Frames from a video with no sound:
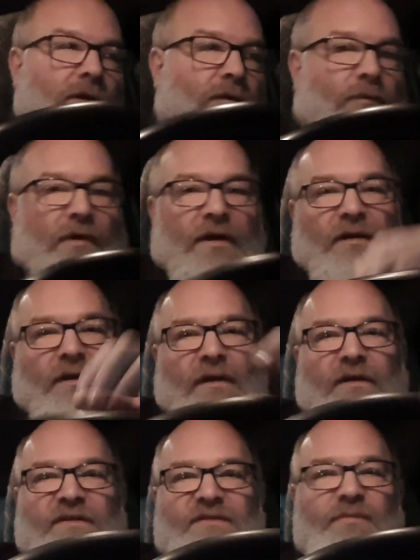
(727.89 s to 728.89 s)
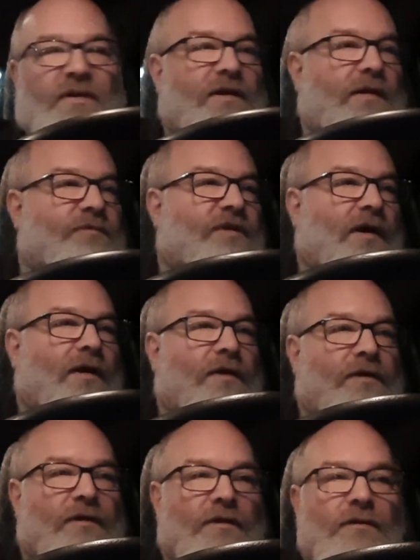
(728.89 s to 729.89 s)
What a night it's been. I'm
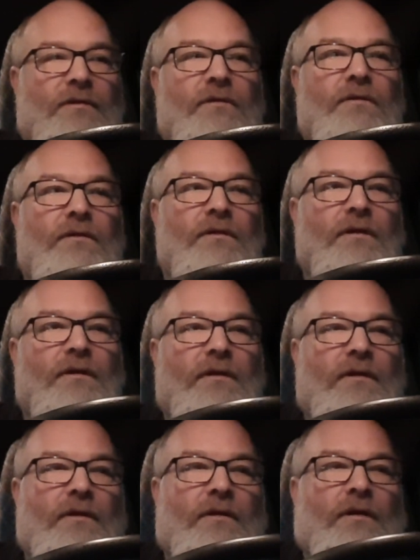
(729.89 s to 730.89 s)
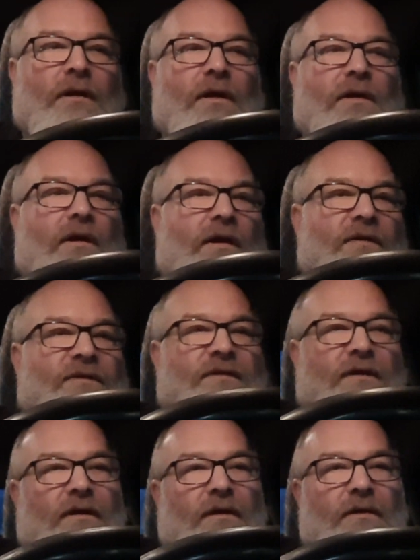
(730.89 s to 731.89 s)
tired. I got
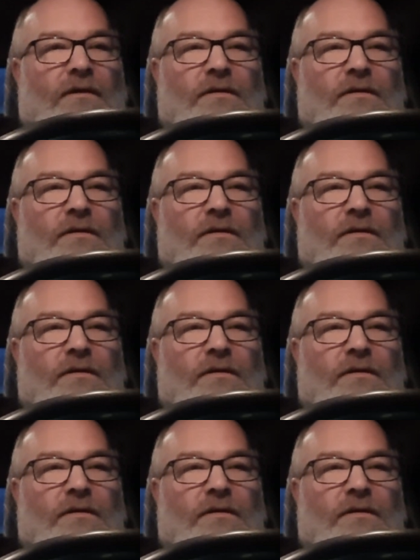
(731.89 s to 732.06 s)
$305,